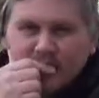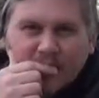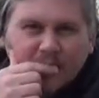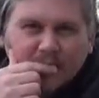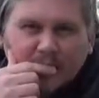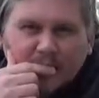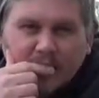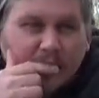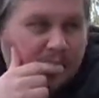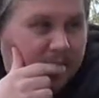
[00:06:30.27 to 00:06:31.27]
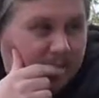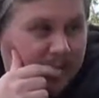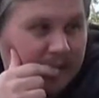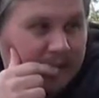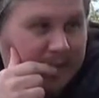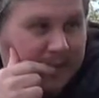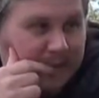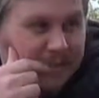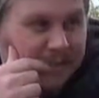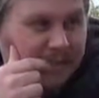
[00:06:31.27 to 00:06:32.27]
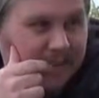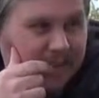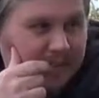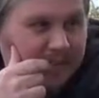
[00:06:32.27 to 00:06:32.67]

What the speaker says: No words are spoken by the person on screen.